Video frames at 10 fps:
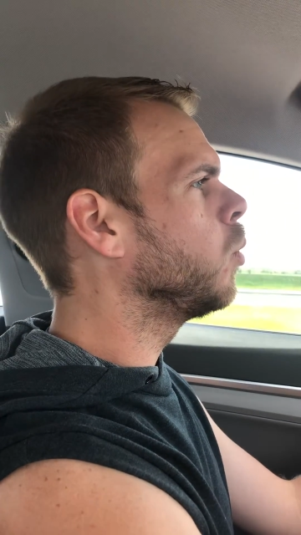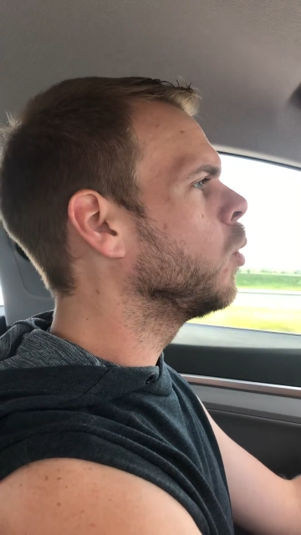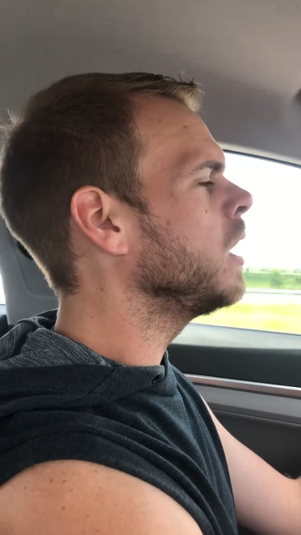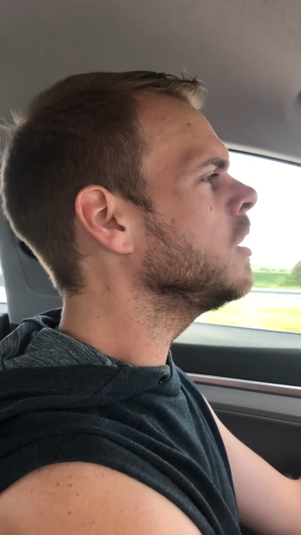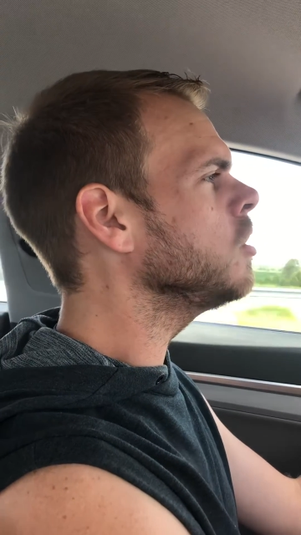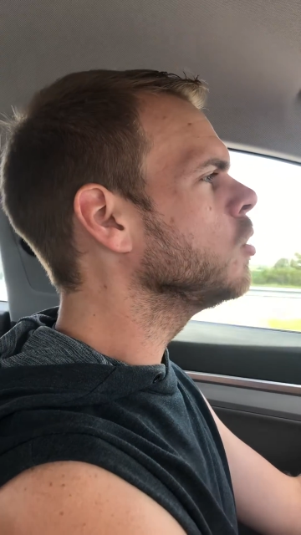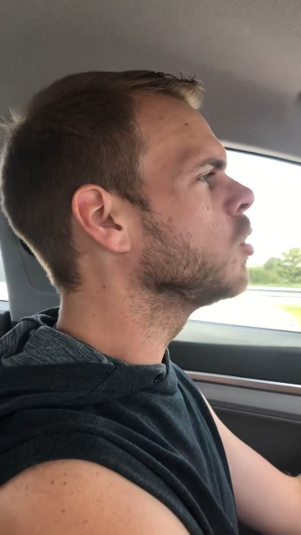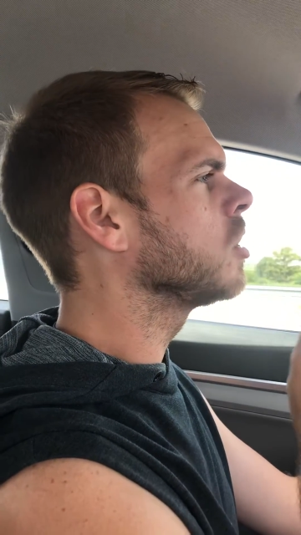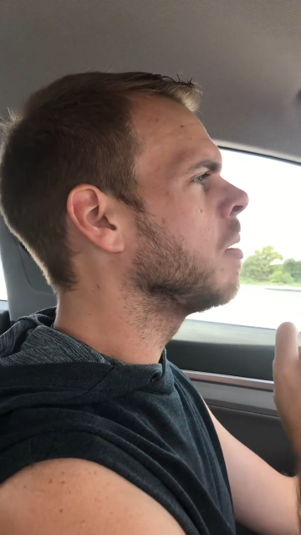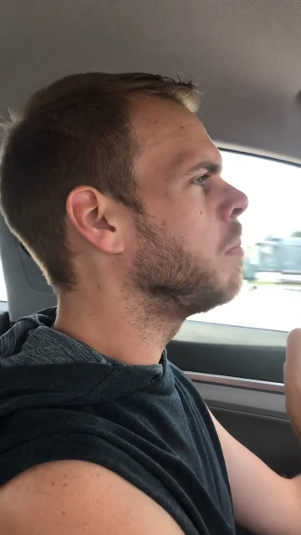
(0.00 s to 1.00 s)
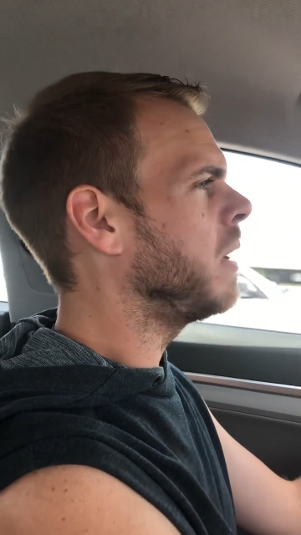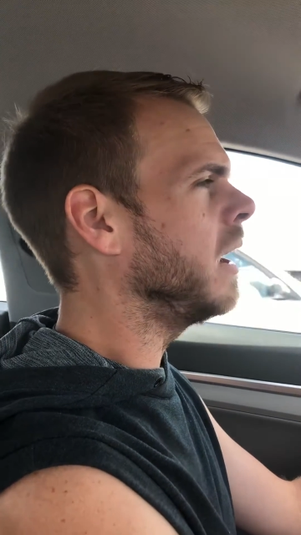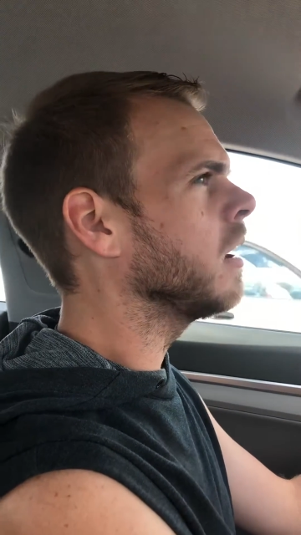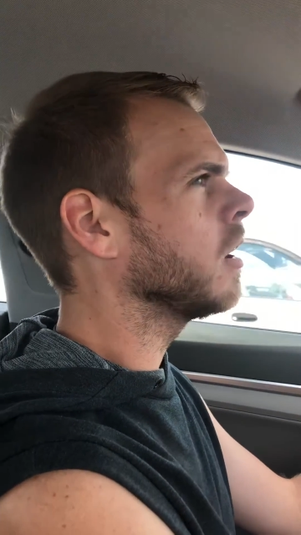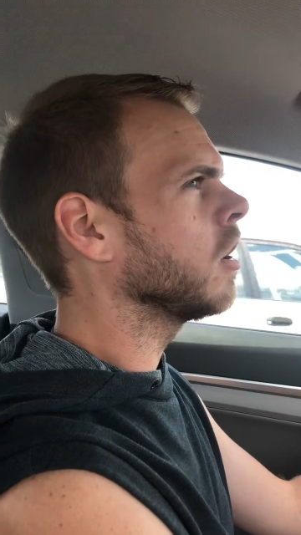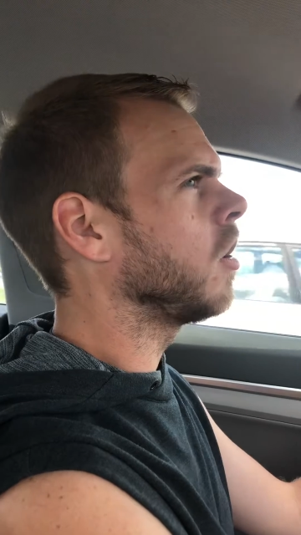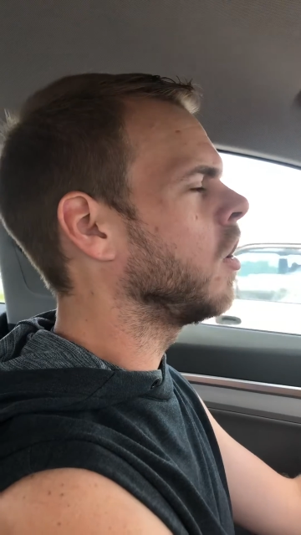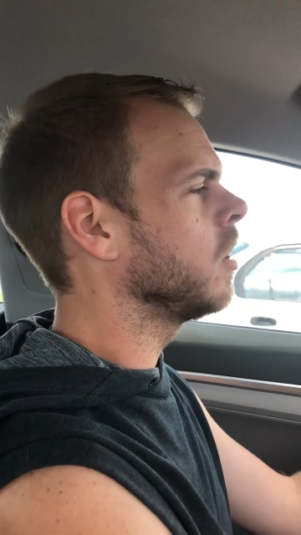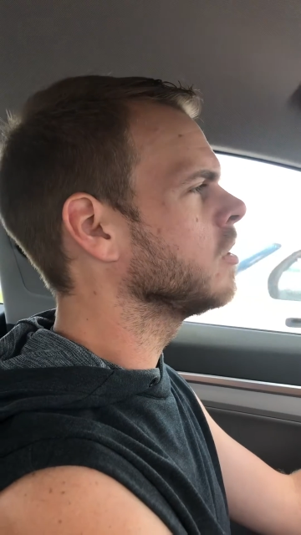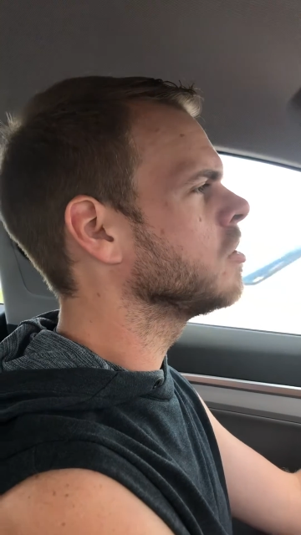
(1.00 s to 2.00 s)
when you compare
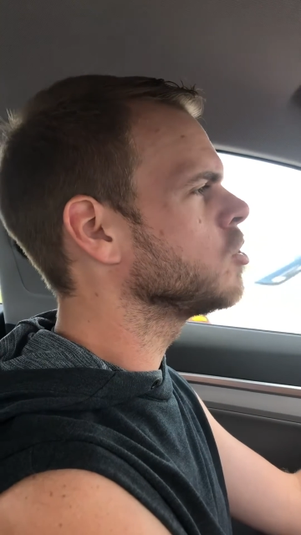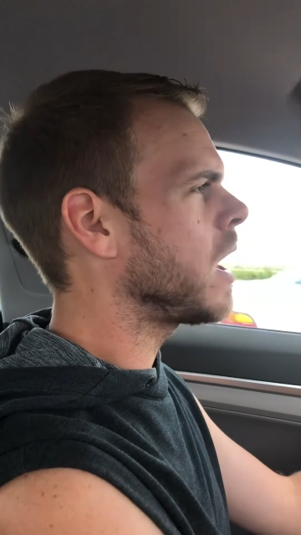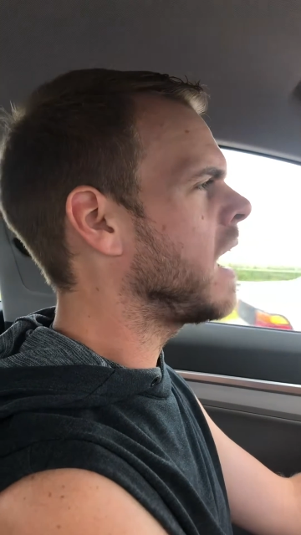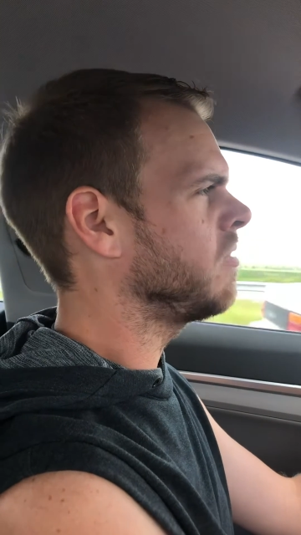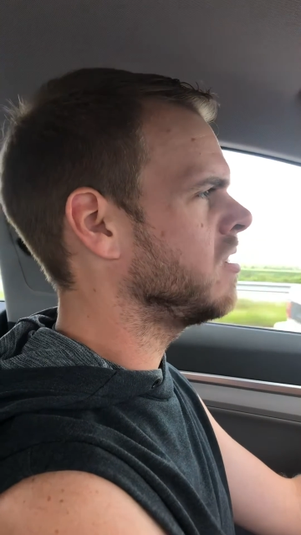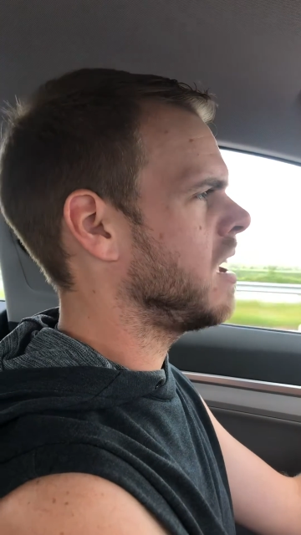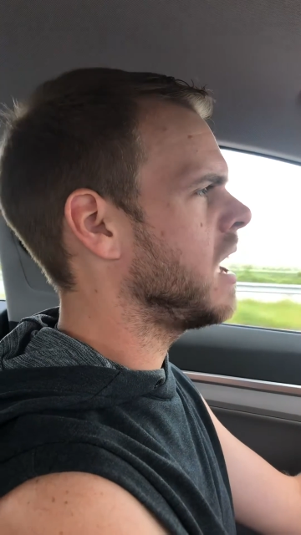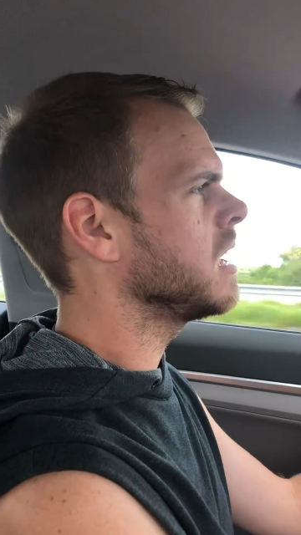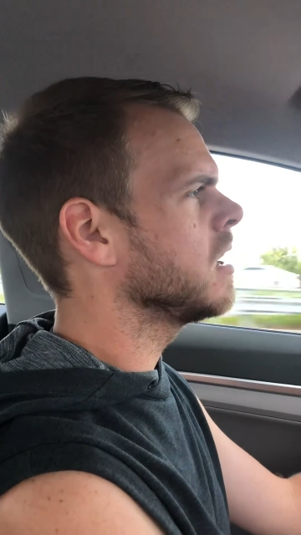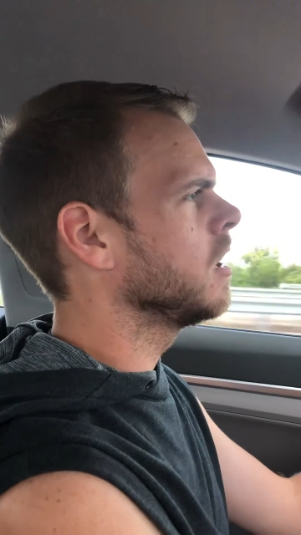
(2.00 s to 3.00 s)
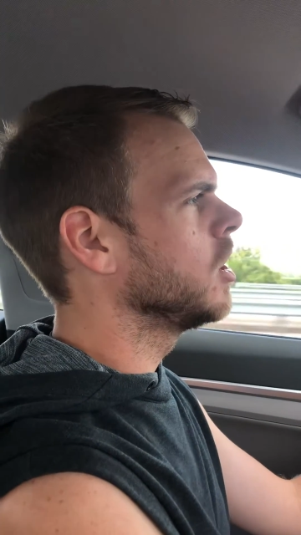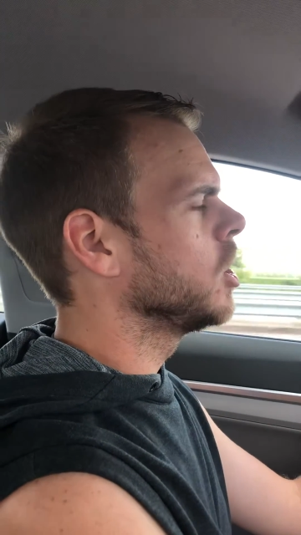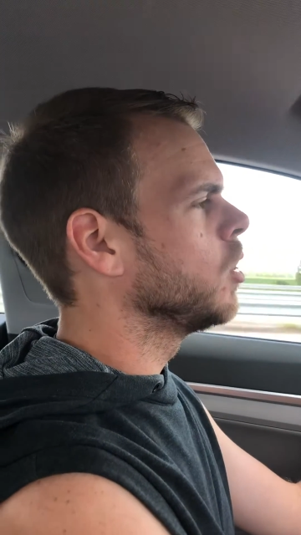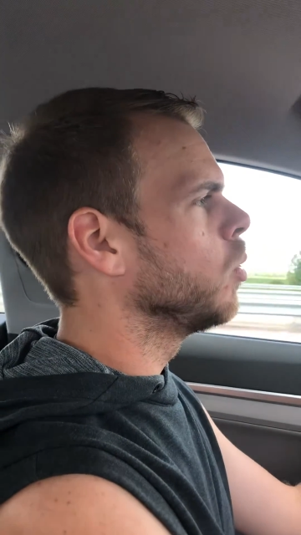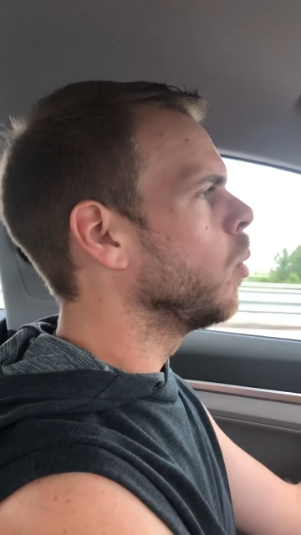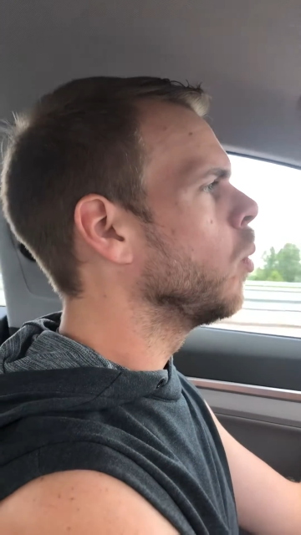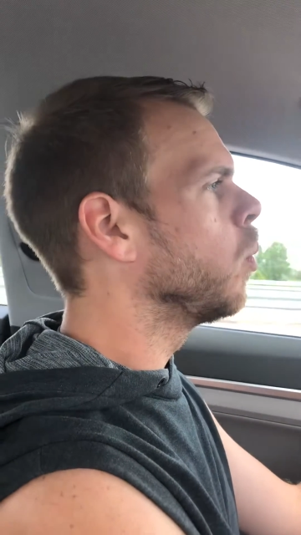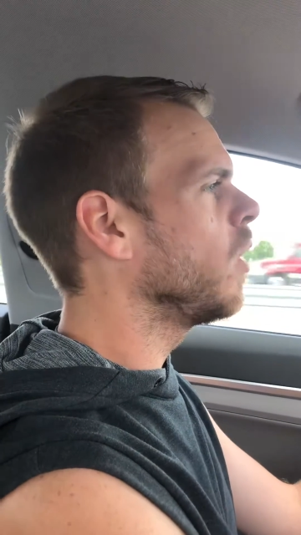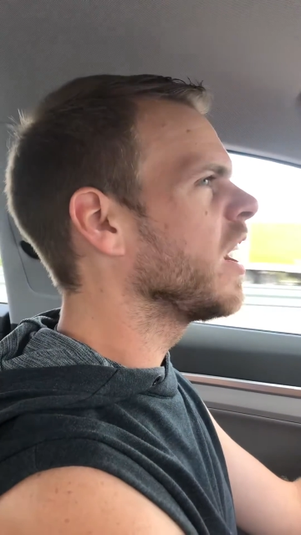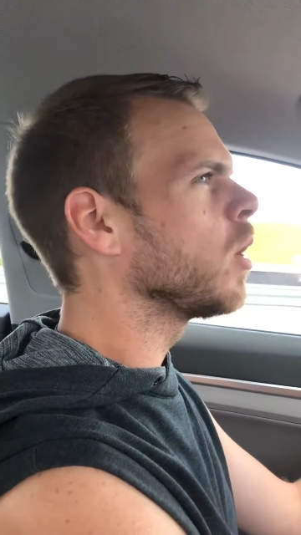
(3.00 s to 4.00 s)
on draft day
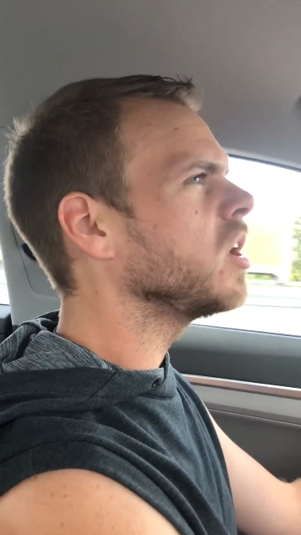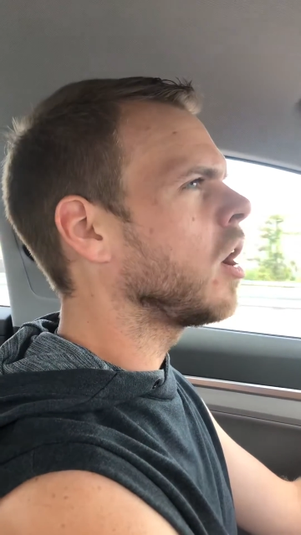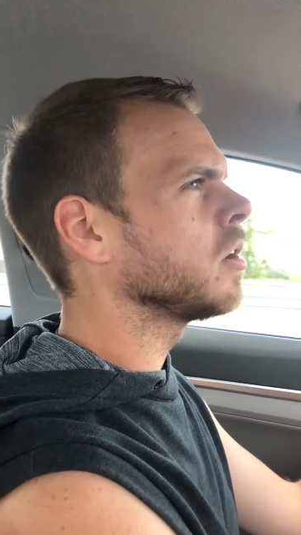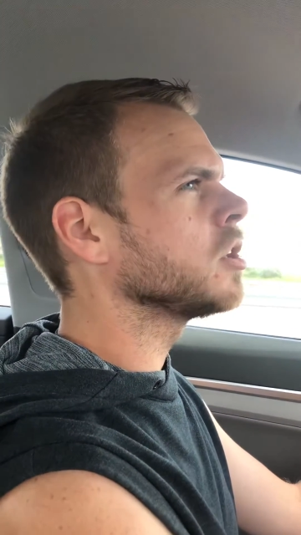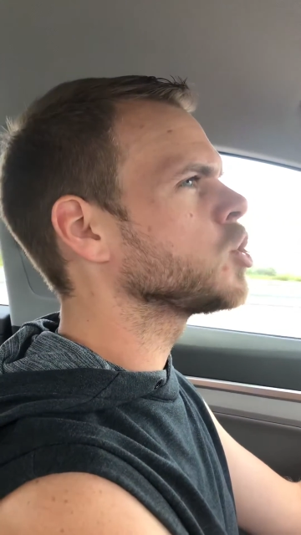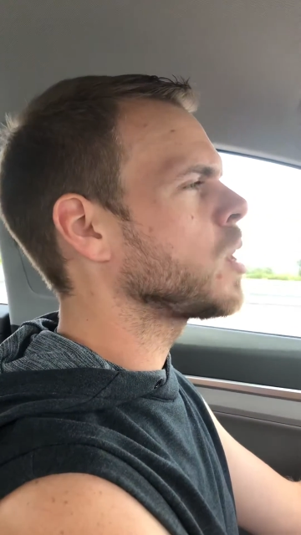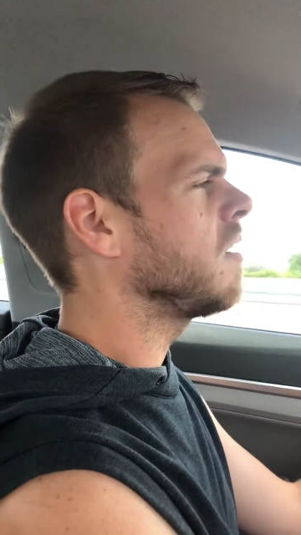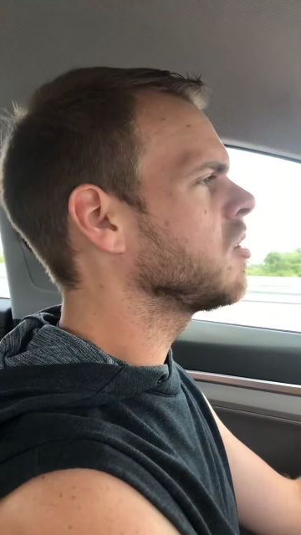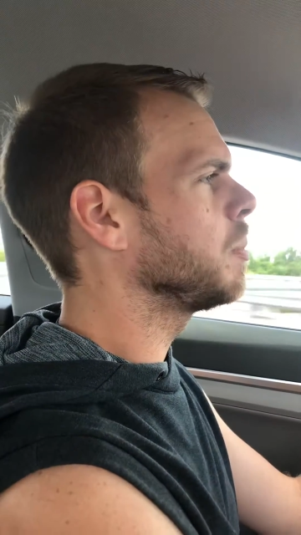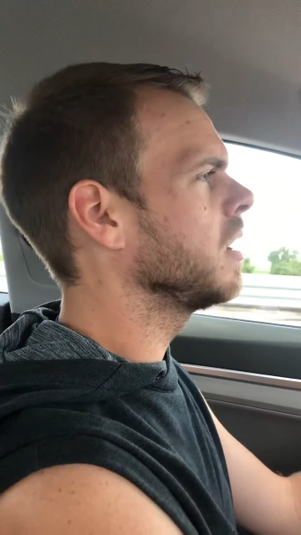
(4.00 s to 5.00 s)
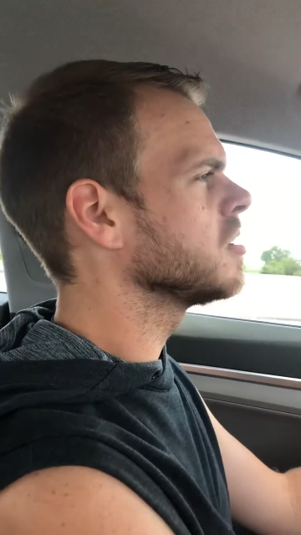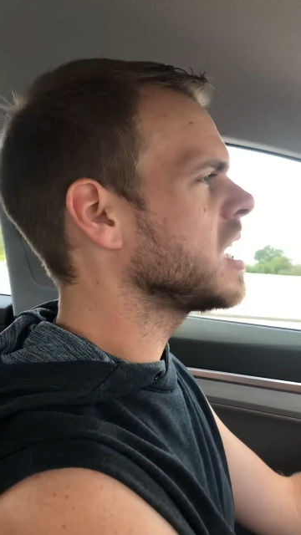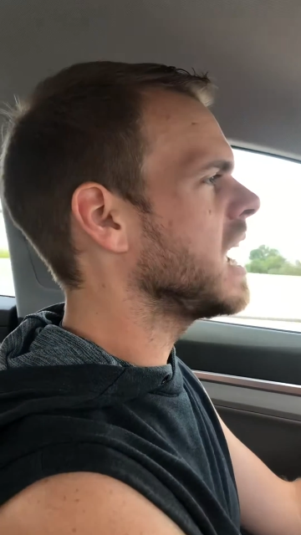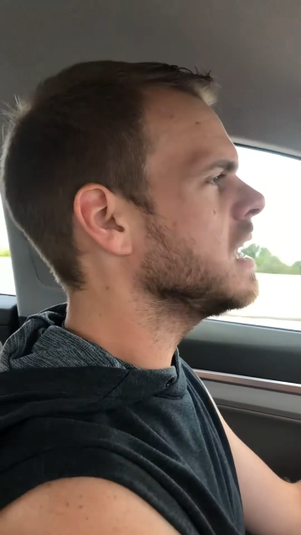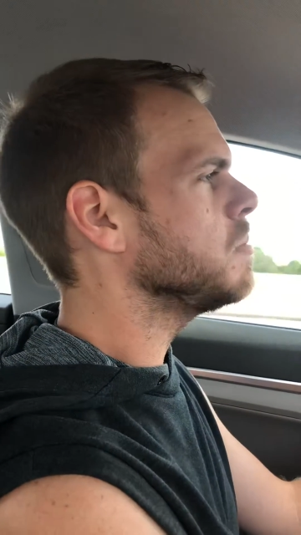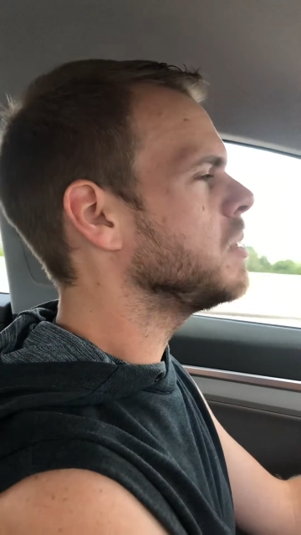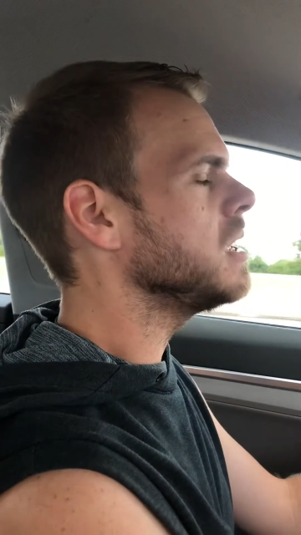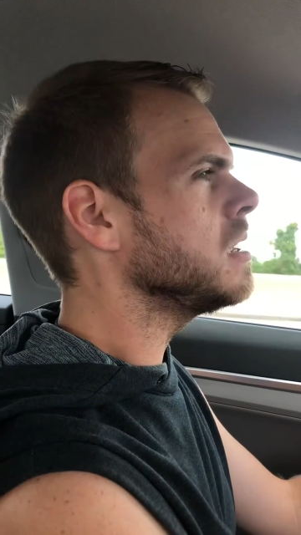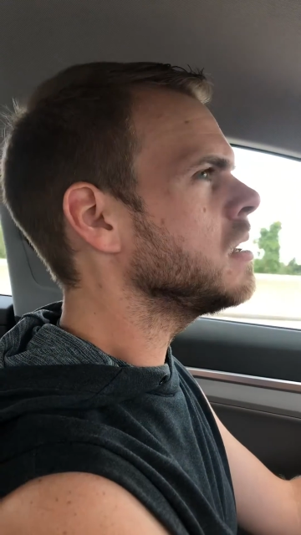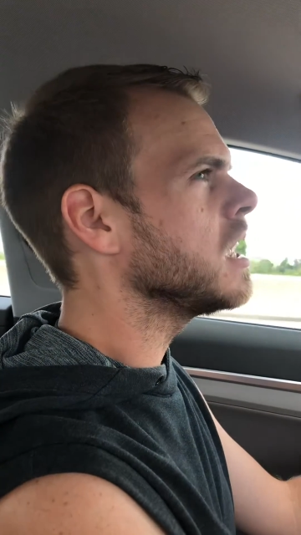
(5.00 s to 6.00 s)
where we are in the draft to players'
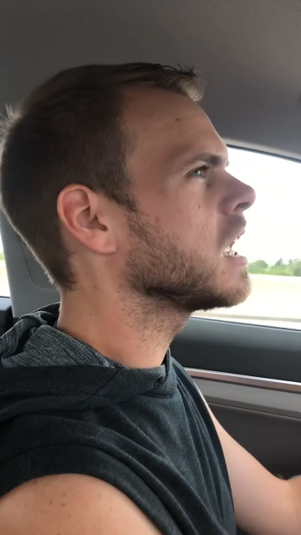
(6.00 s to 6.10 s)
ADP,